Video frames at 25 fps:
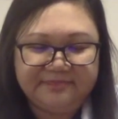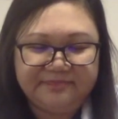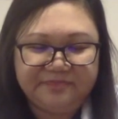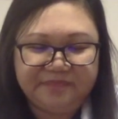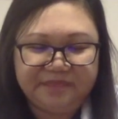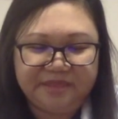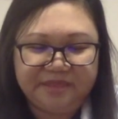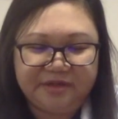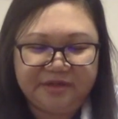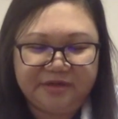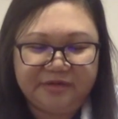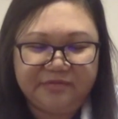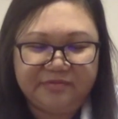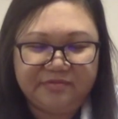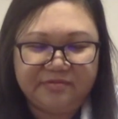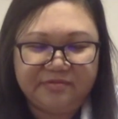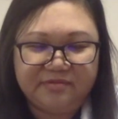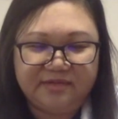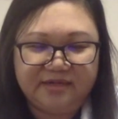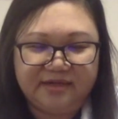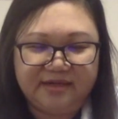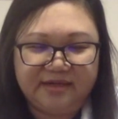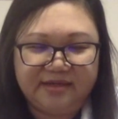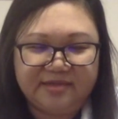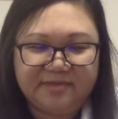you know
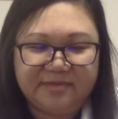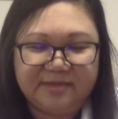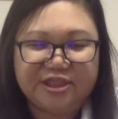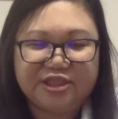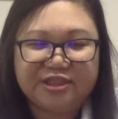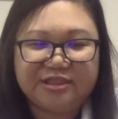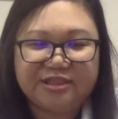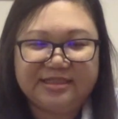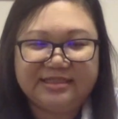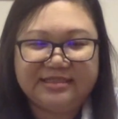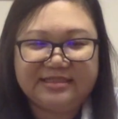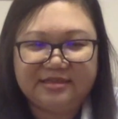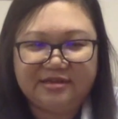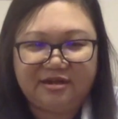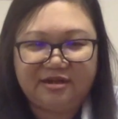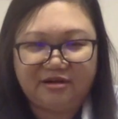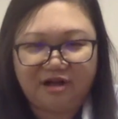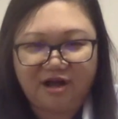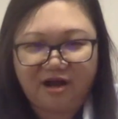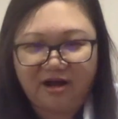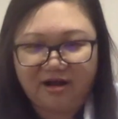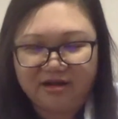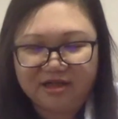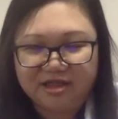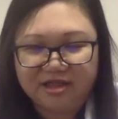uh, specialists in
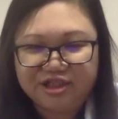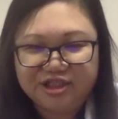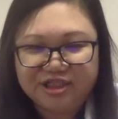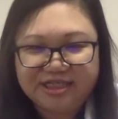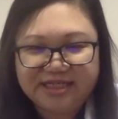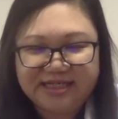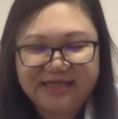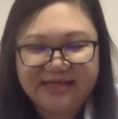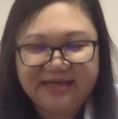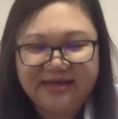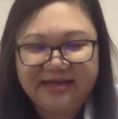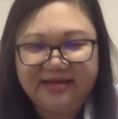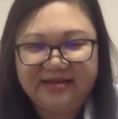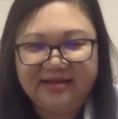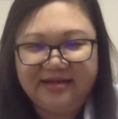oncology,